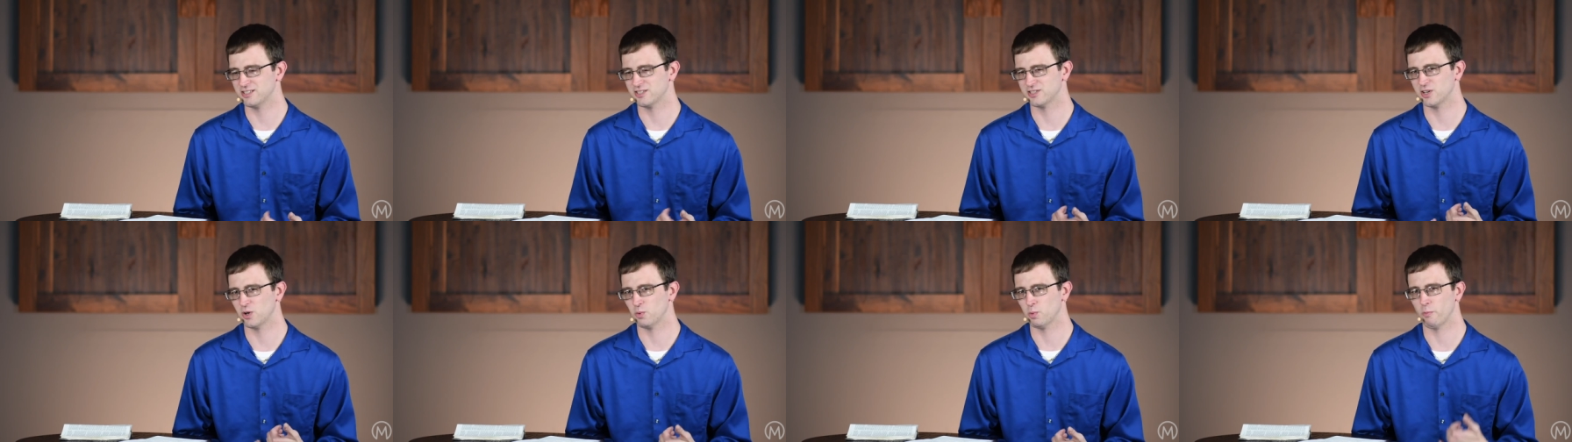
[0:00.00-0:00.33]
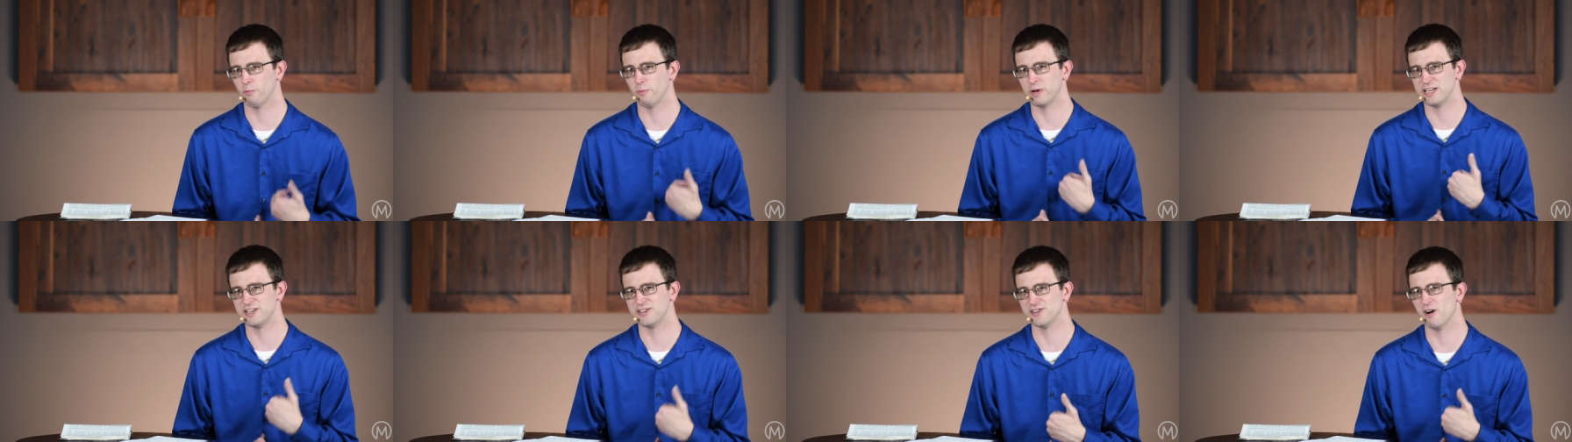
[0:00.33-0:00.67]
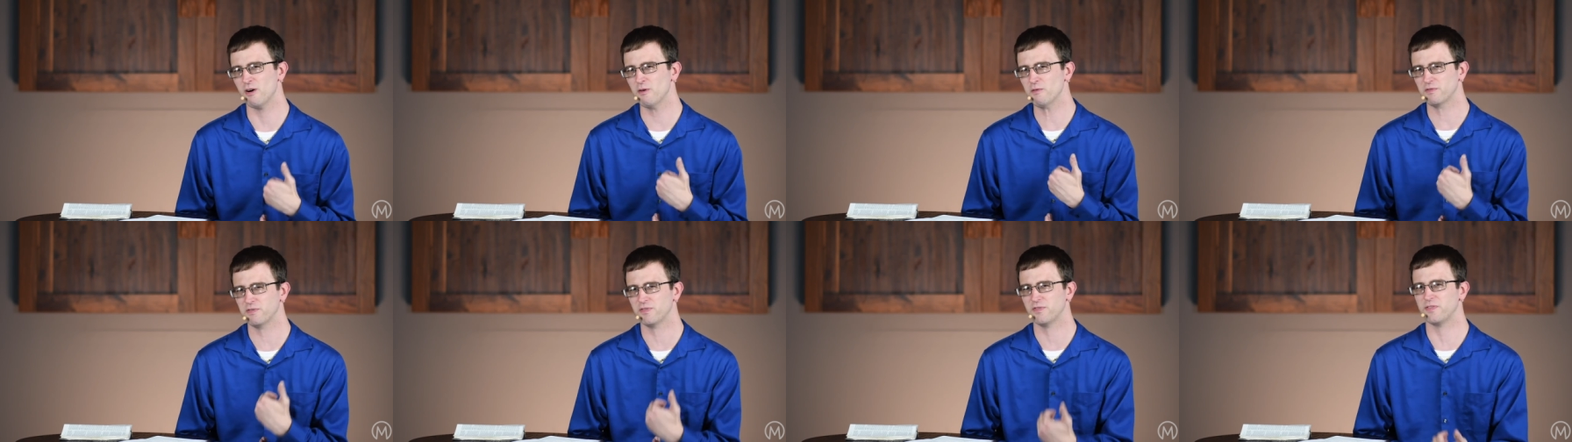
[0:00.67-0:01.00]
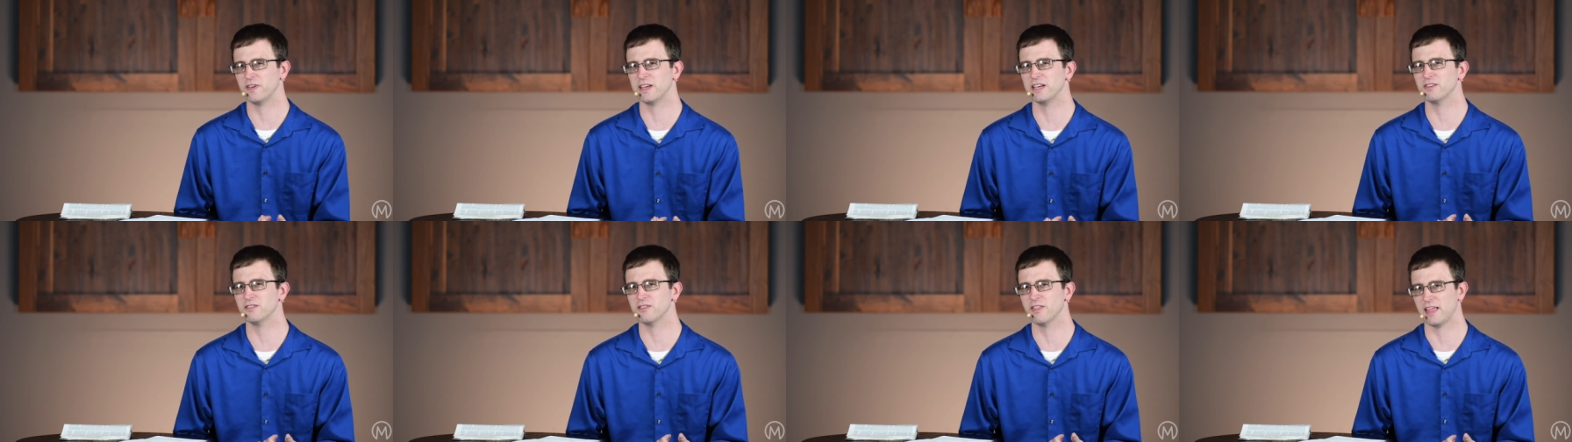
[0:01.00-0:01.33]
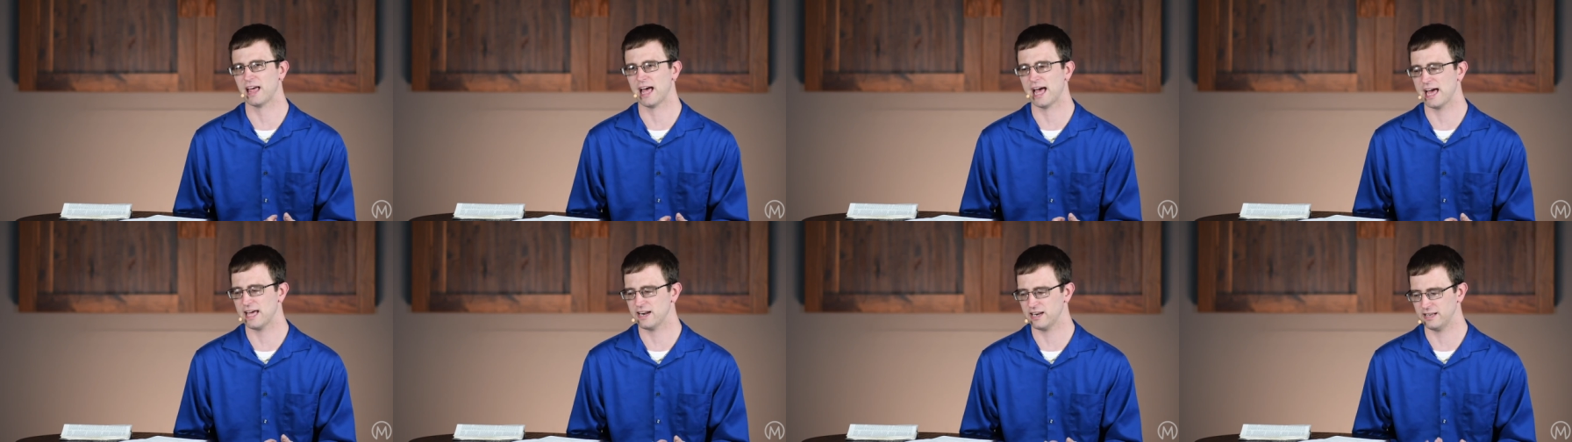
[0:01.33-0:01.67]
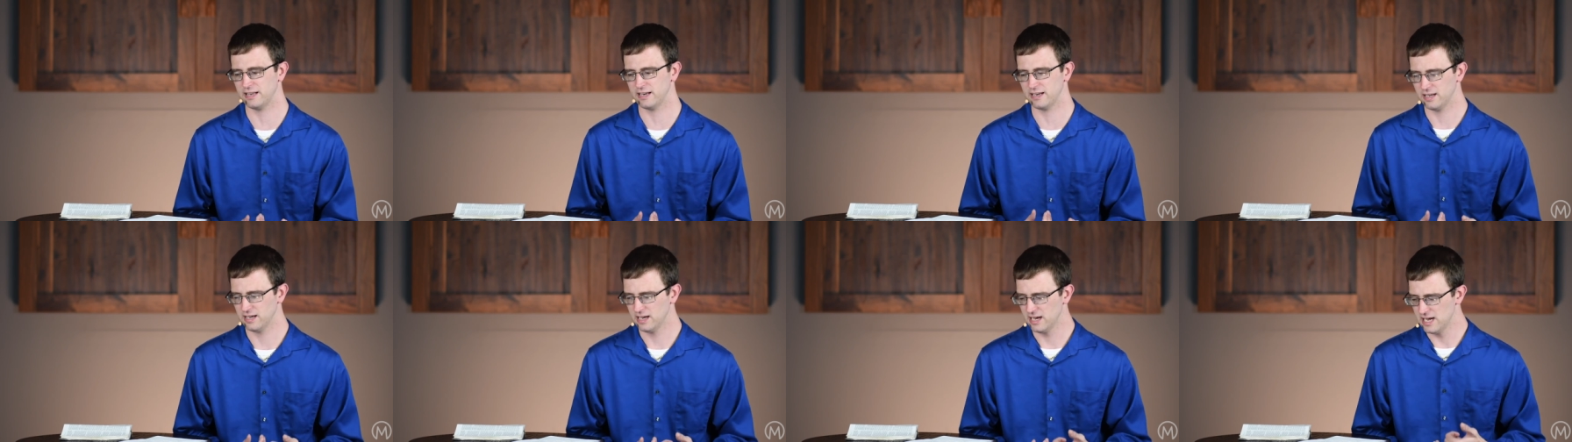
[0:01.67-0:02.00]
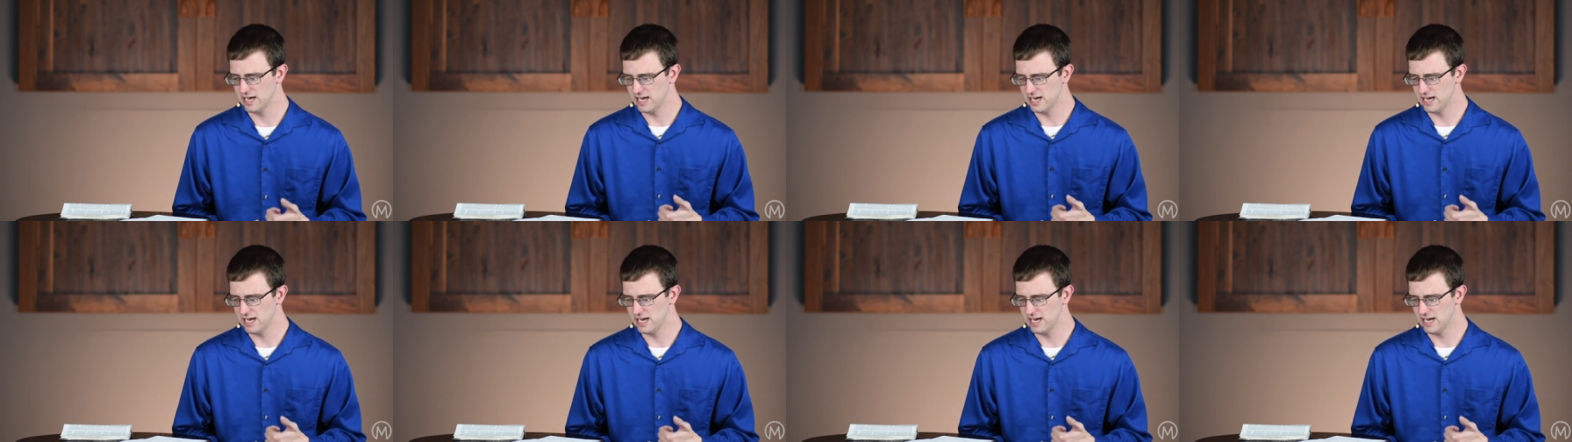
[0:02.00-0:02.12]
And so when we don't feel that, it